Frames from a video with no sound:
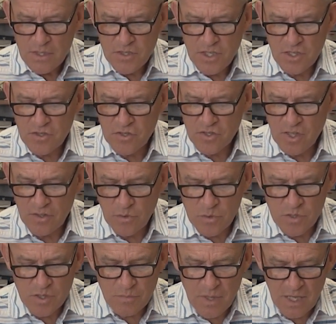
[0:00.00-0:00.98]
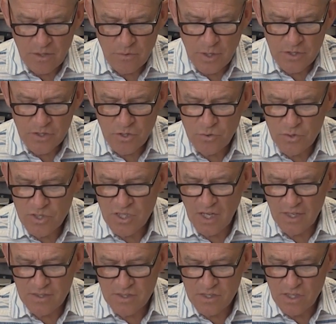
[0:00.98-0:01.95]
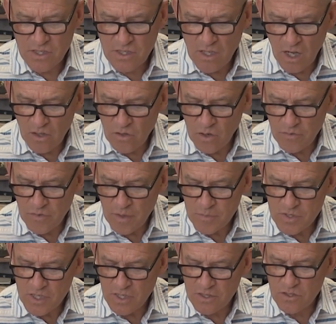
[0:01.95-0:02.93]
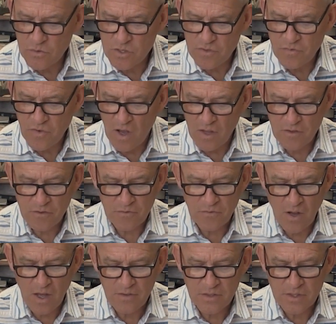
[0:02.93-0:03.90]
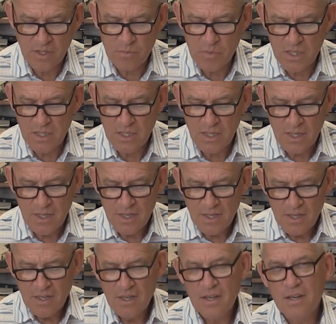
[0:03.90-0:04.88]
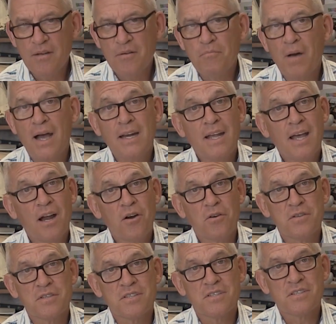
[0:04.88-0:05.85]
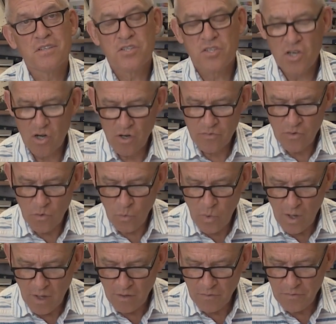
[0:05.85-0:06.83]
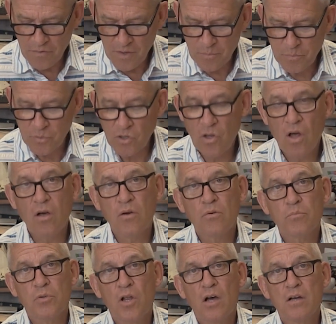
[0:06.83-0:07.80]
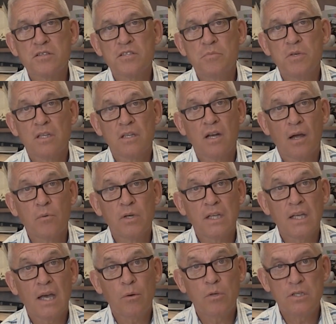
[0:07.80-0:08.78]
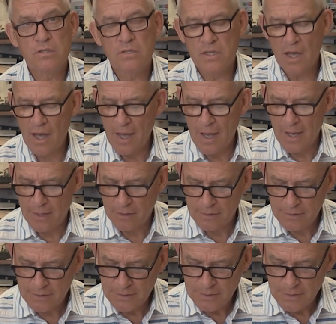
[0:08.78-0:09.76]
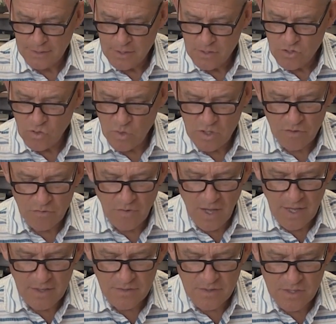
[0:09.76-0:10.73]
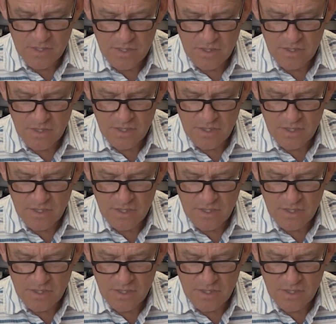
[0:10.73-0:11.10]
Jesus said there was a man who had two sons. The younger of them said to his father, Father, give me my inheritance, the share of the wealth that belong, belongs to me that I would get when you die. So he divided this